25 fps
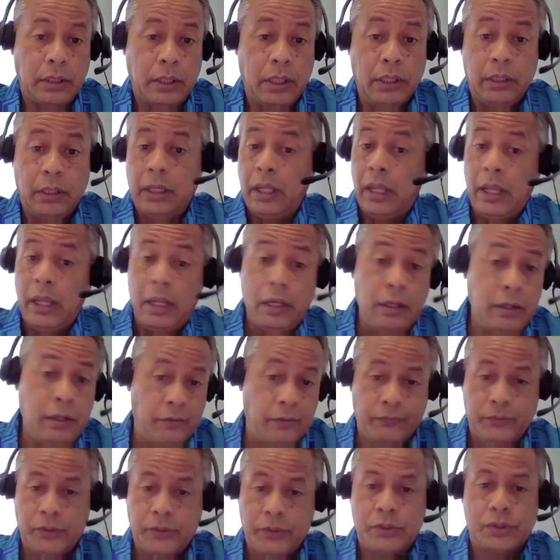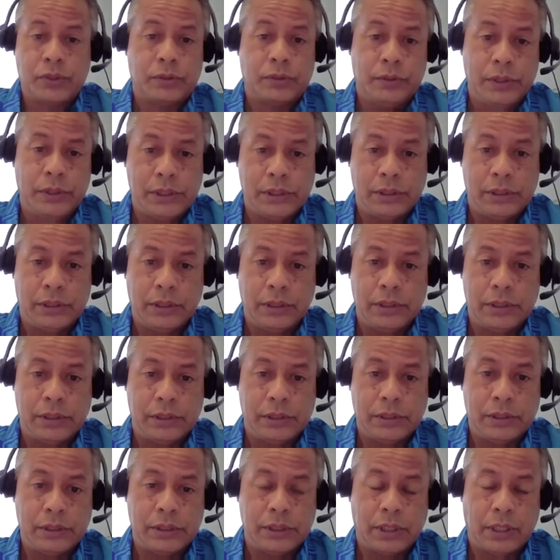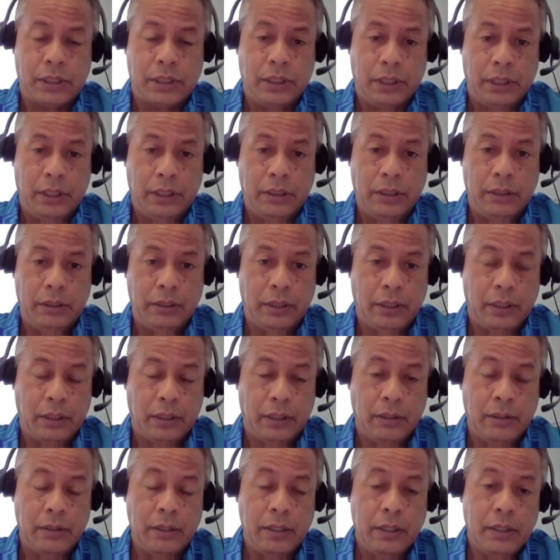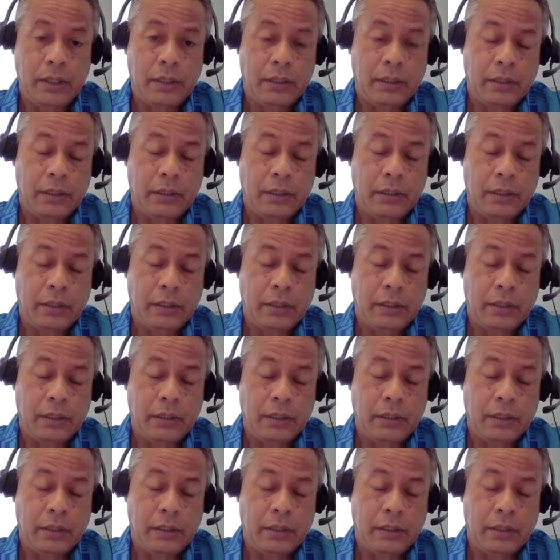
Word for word: and in any of the jurisdictions, and they uh,